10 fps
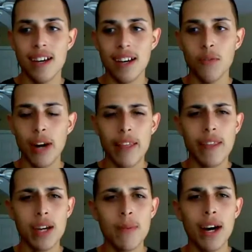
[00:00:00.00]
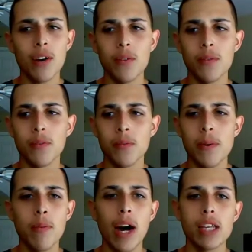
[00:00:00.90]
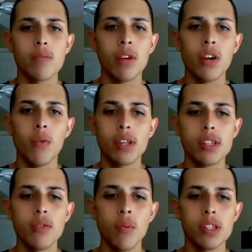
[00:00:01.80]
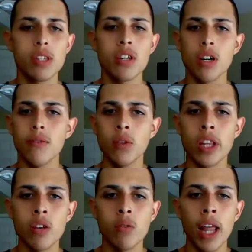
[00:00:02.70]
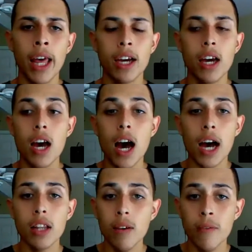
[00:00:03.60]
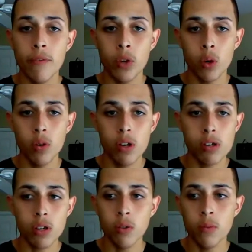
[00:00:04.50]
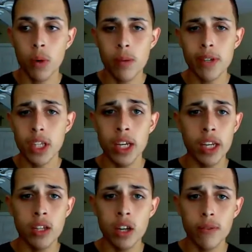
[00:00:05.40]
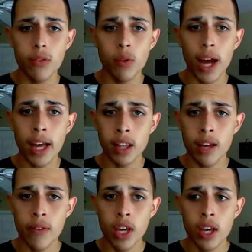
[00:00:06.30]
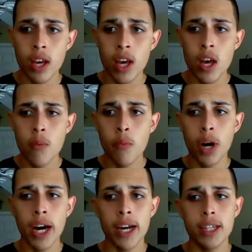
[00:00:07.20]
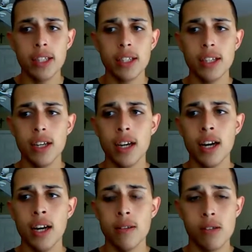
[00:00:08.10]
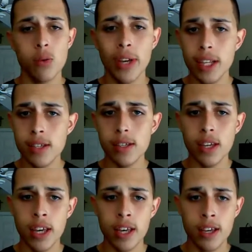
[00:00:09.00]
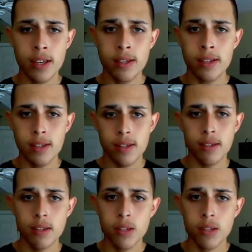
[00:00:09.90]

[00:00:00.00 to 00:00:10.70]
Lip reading: When people ask me, what's the junk food that you like, I love food. So pretty much any junk food, I love it. But sweets is